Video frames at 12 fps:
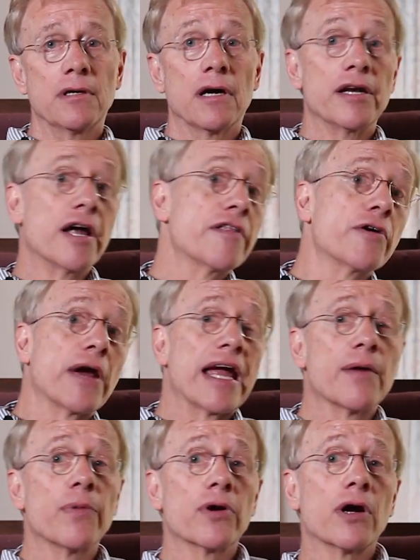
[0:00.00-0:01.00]
Another
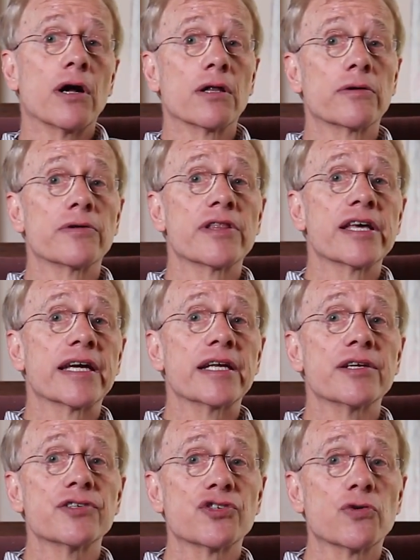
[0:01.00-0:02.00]
amber-colored thinking
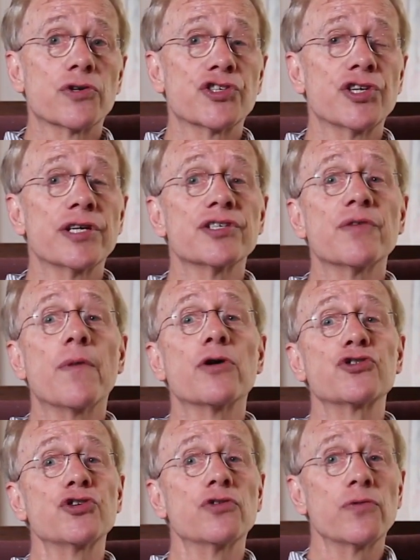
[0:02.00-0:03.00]
distortion is
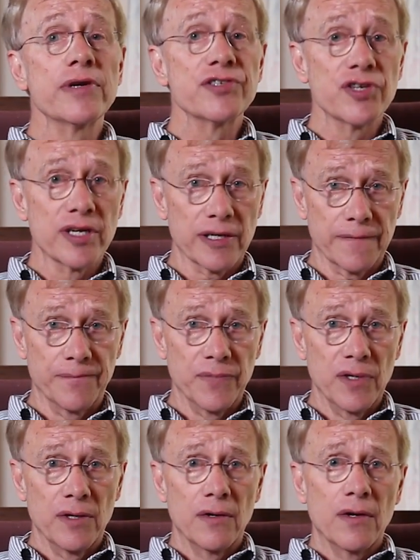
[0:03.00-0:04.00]
emotional reasoning,
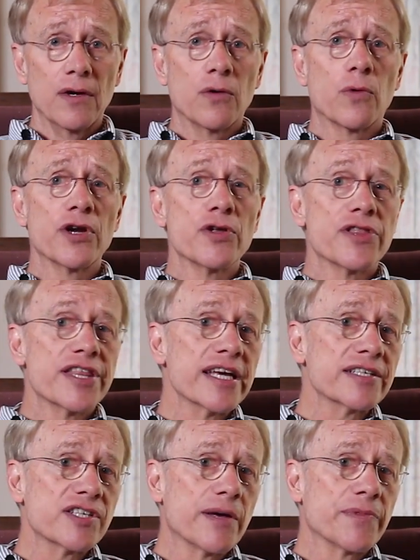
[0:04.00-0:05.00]
where you think
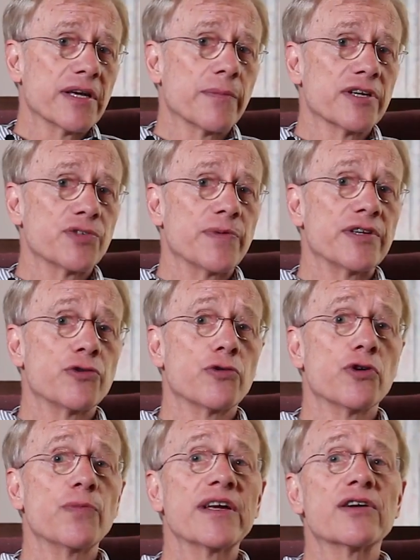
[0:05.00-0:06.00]
something must be
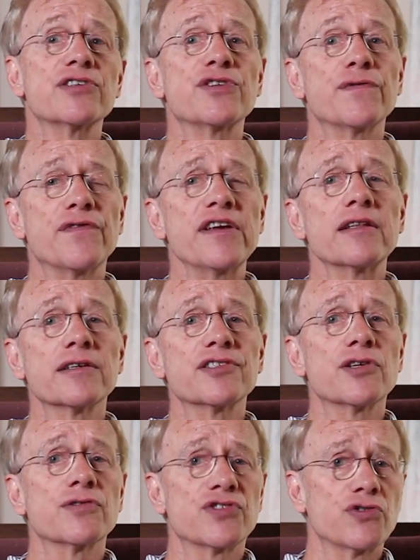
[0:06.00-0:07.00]
true because you feel it
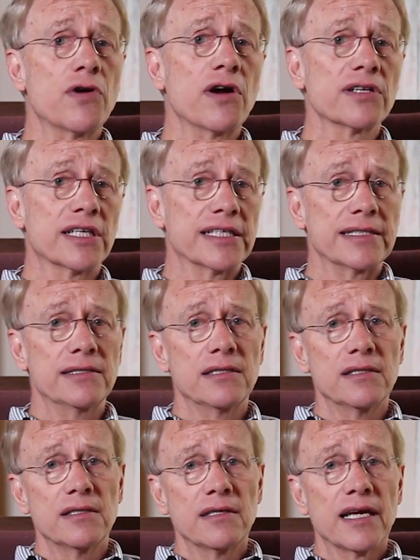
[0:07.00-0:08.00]
so strongly.
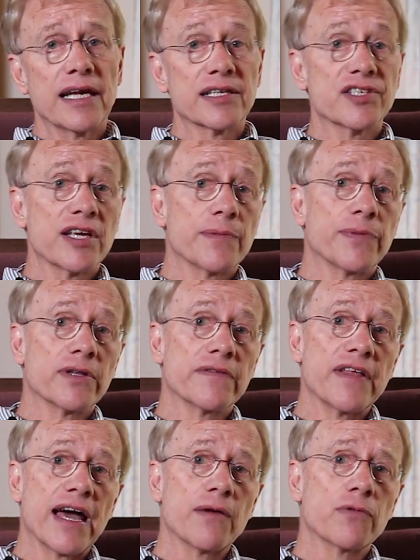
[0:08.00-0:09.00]
An example of
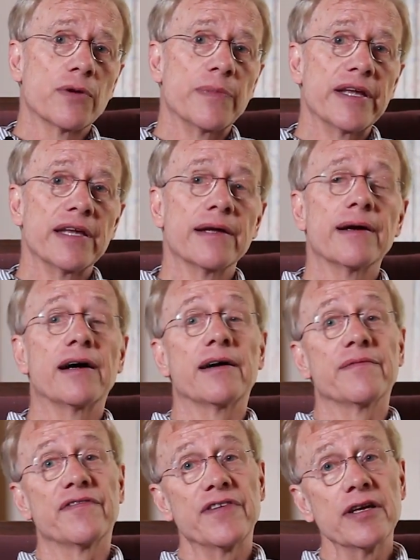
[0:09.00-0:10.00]
that would be,
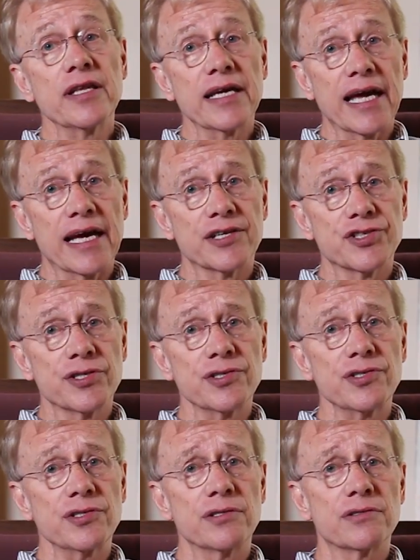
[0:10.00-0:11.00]
I'm feeling
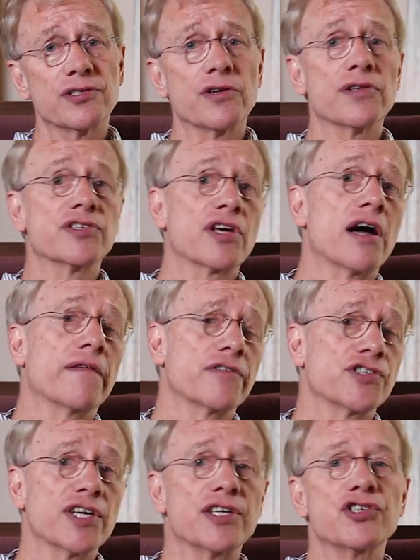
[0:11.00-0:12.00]
anxious, so this
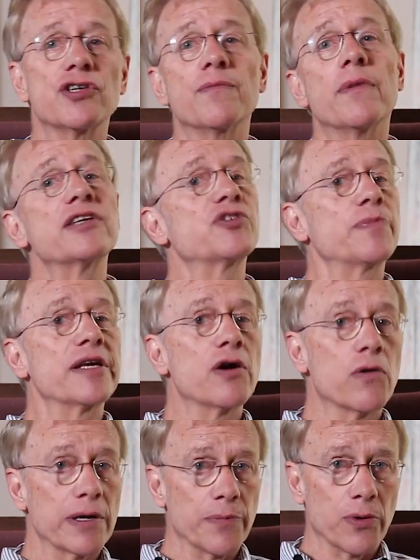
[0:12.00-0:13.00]
conversation must be
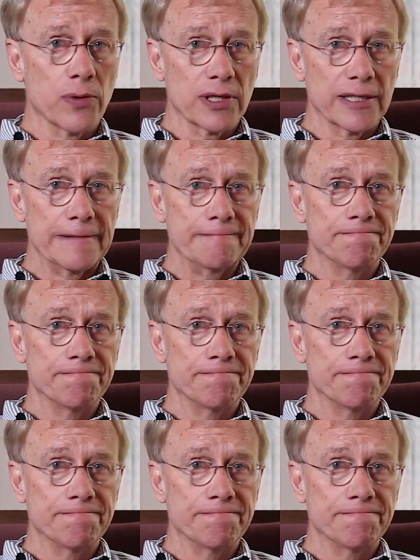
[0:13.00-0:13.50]
going poorly.